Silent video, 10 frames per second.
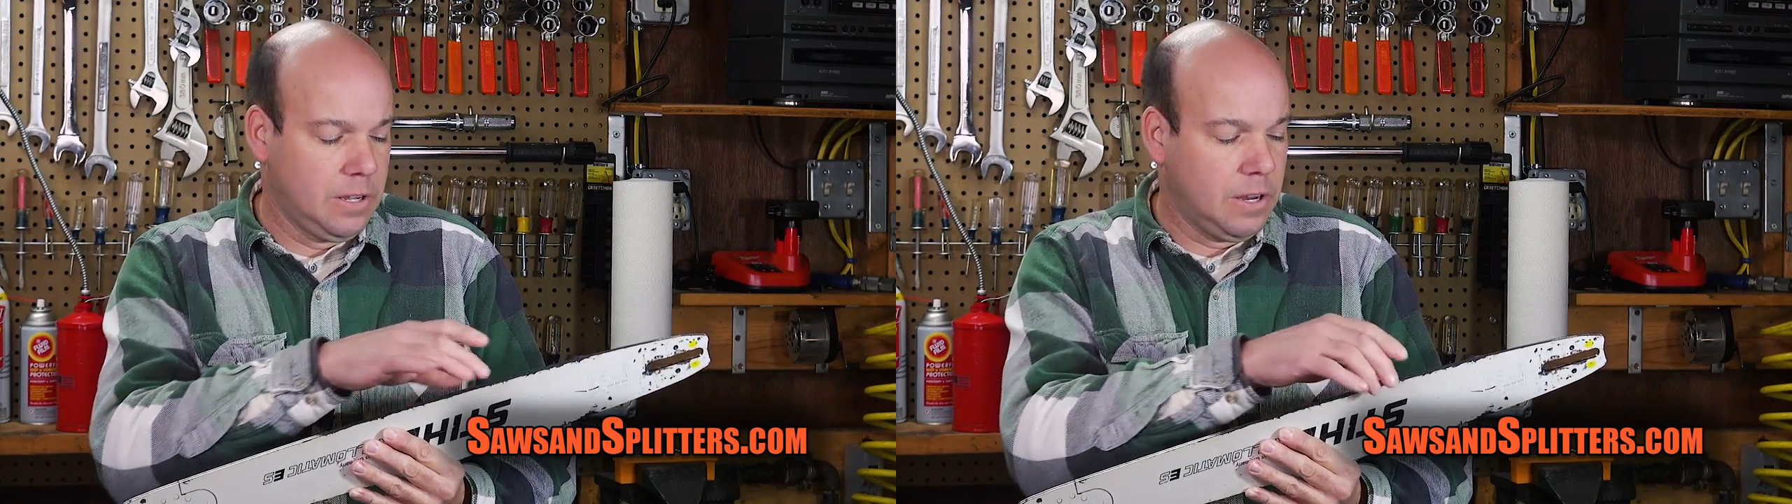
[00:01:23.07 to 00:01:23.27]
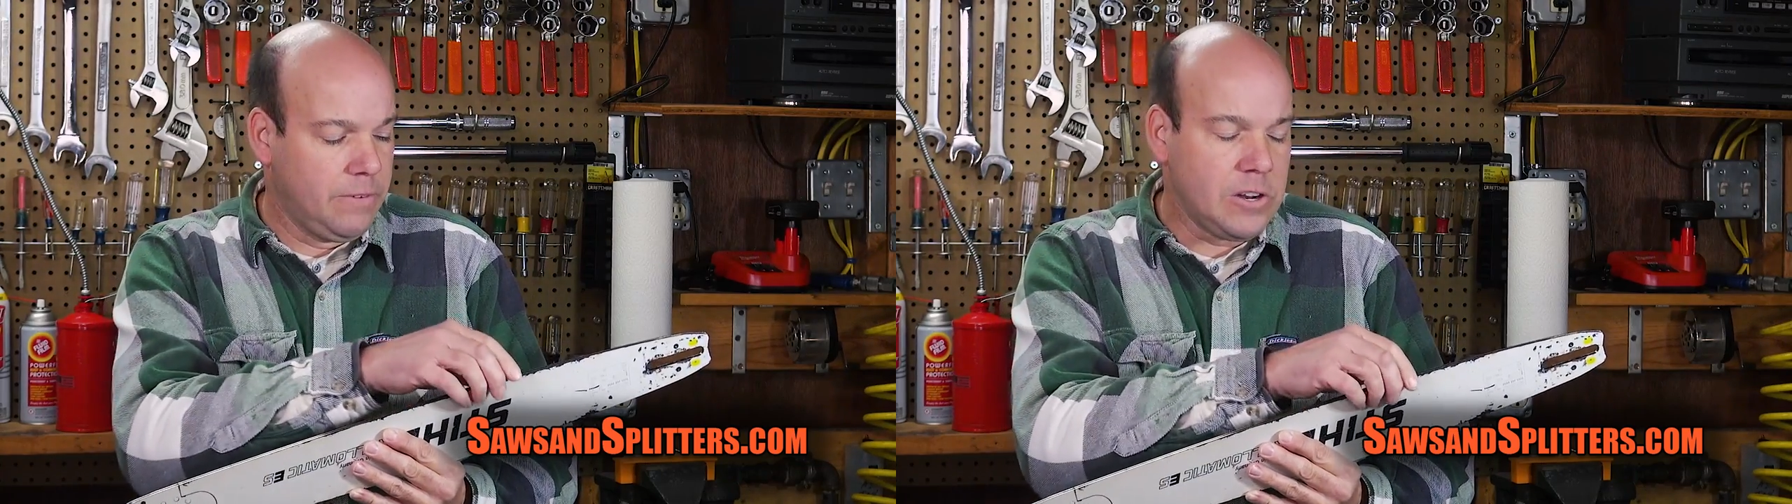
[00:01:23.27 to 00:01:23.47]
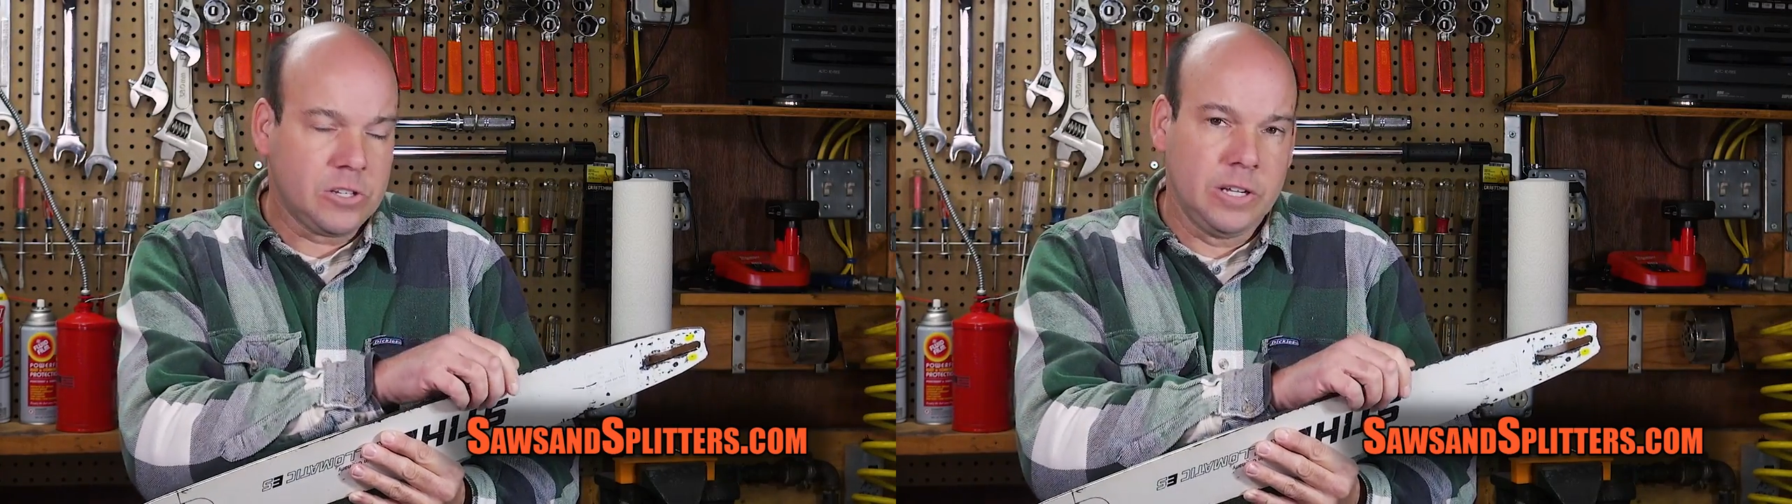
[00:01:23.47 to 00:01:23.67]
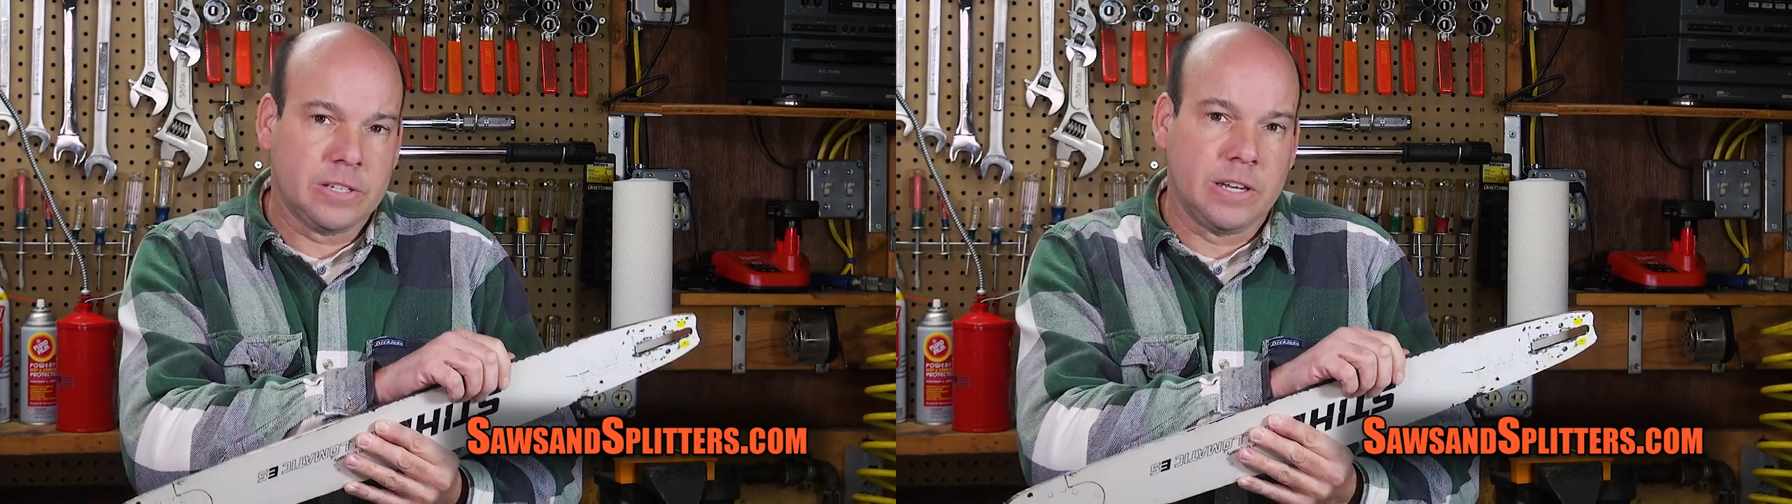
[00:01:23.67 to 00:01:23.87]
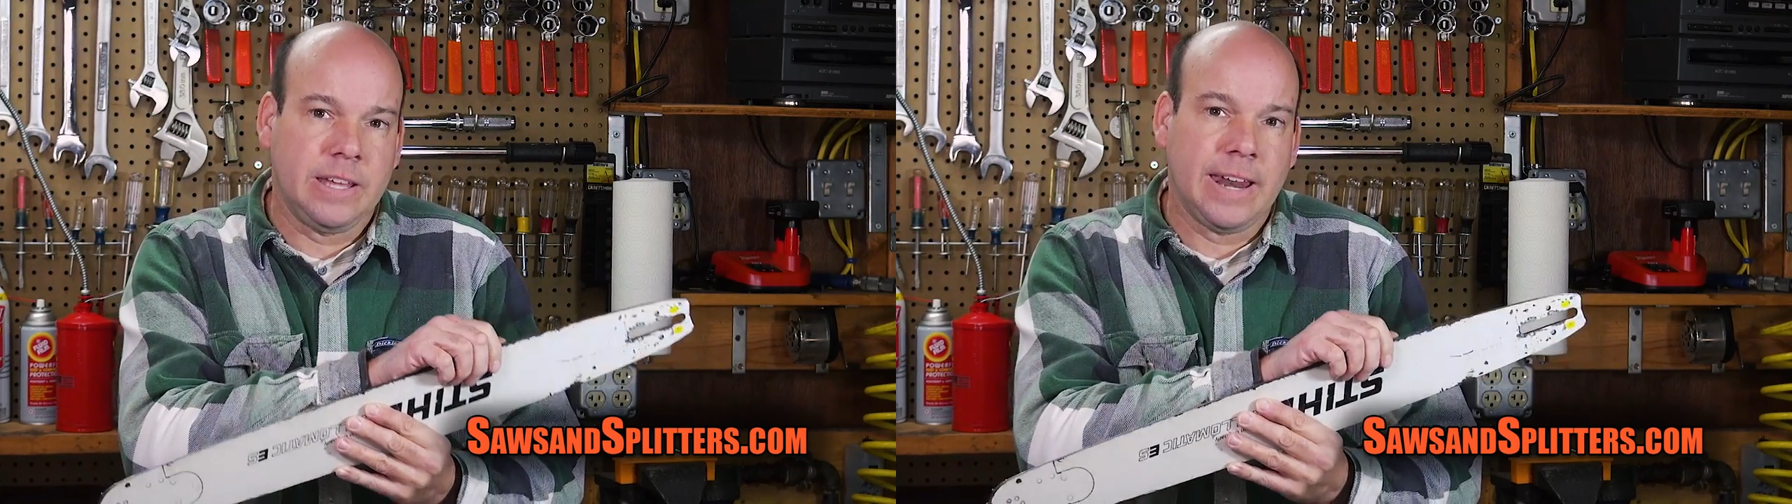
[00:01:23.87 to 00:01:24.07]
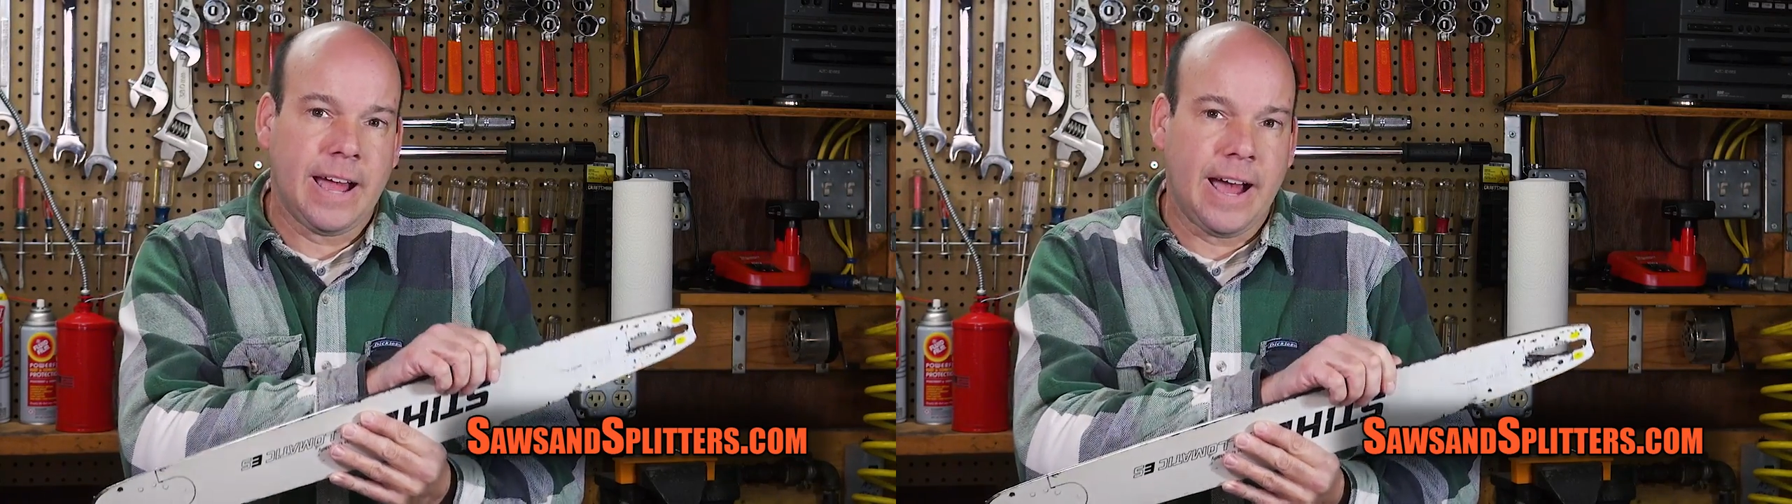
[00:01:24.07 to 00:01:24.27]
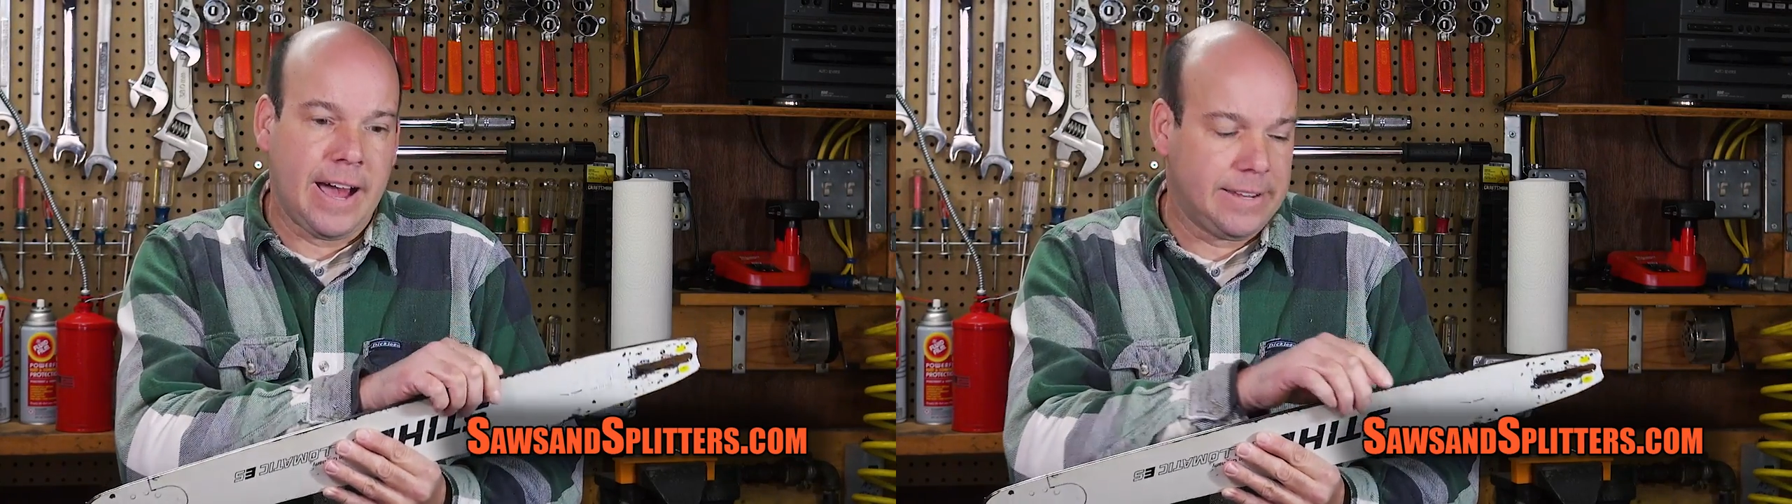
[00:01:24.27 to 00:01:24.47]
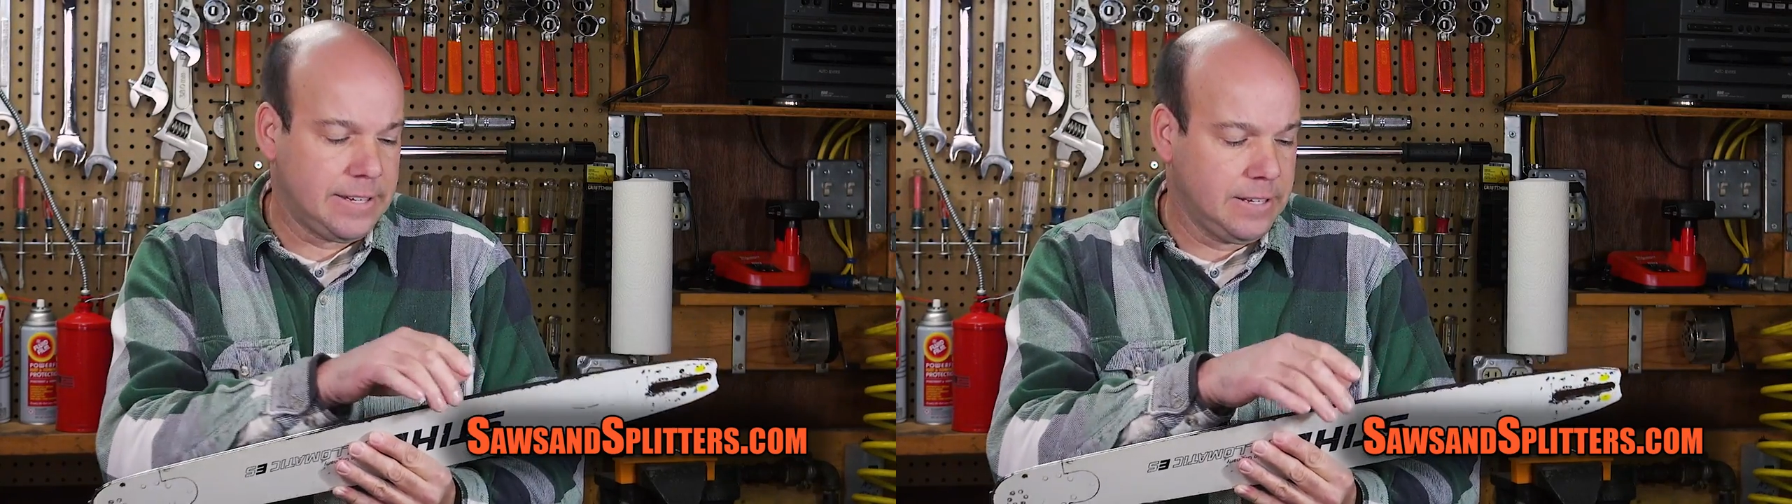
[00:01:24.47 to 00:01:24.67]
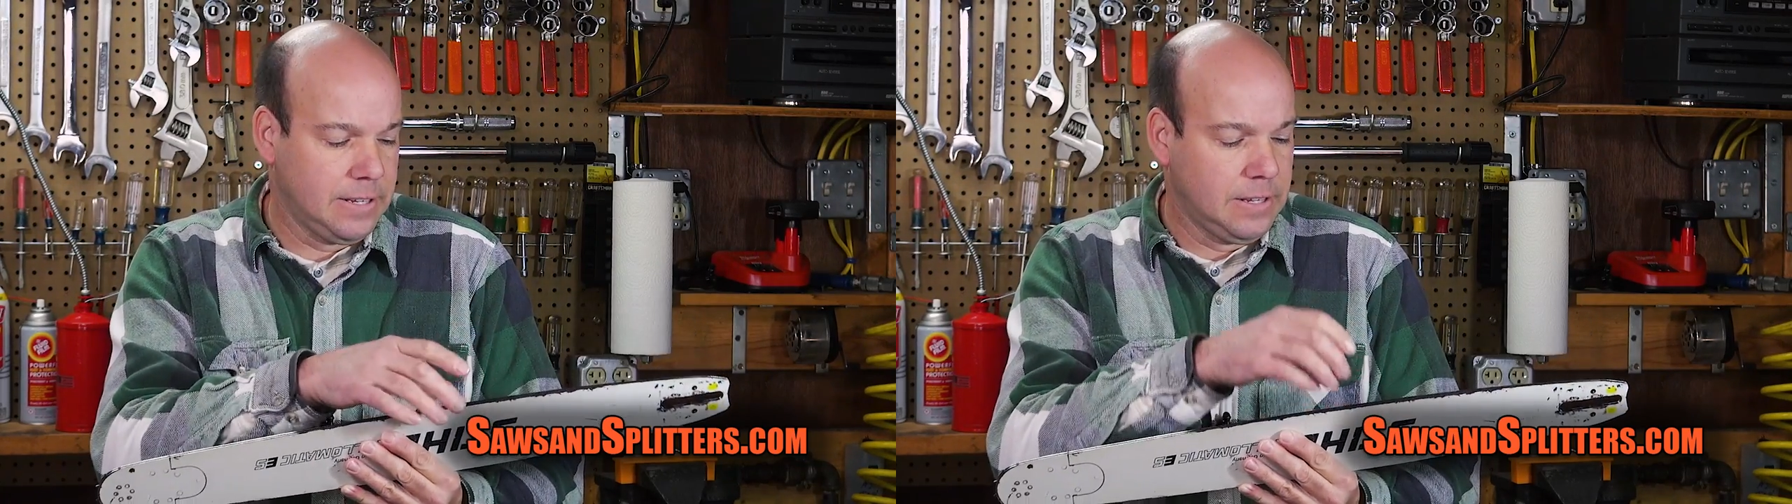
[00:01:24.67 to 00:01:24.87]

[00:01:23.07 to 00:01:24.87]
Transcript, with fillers: Eventually it's going to get hot